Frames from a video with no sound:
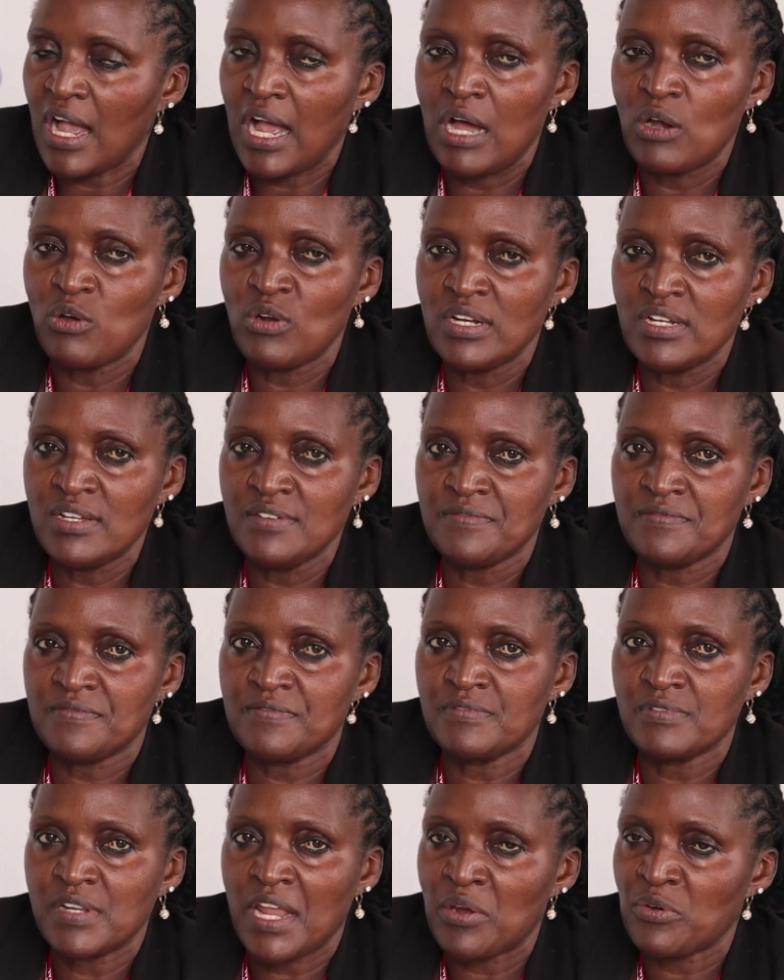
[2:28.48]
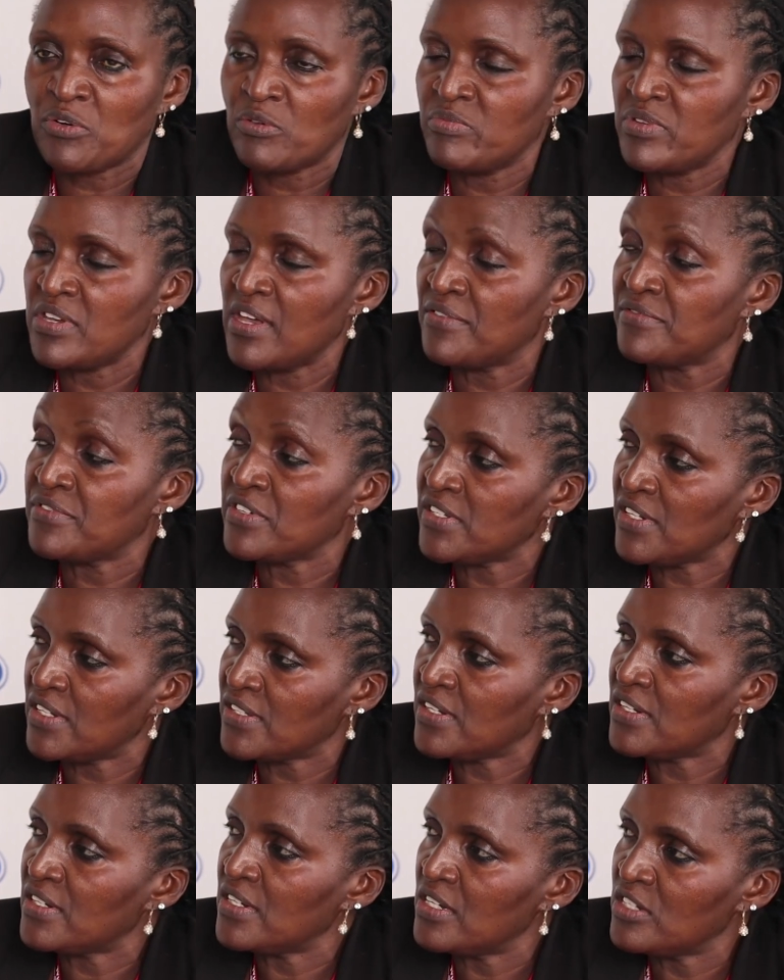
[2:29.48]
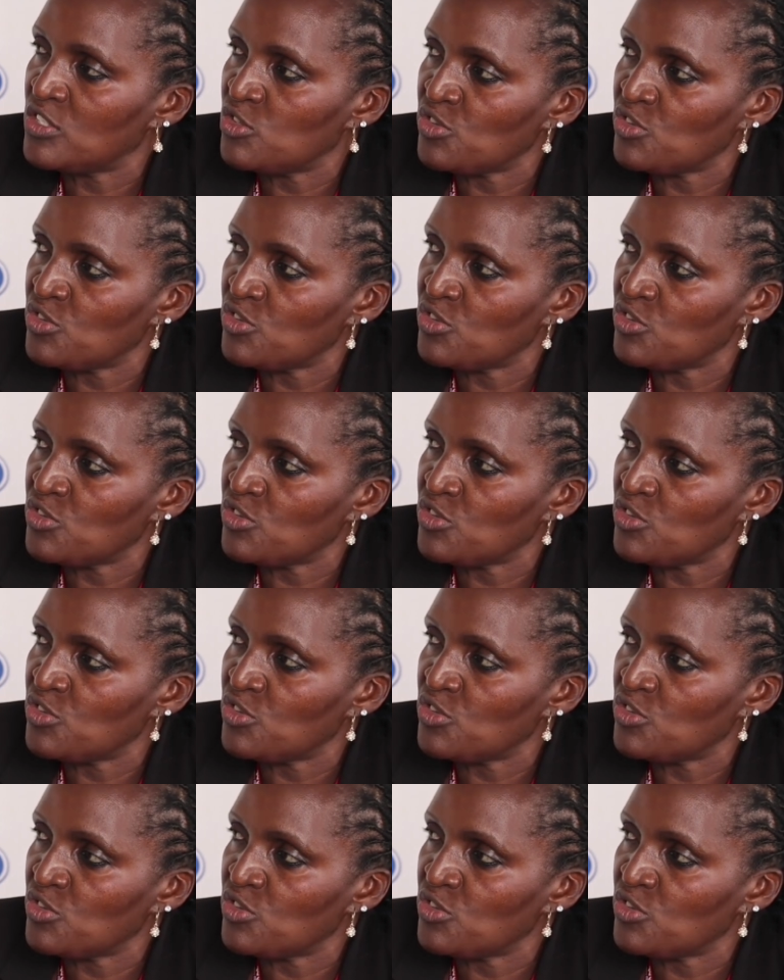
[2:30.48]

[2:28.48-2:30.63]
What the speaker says: I would leave Nairobi every Saturday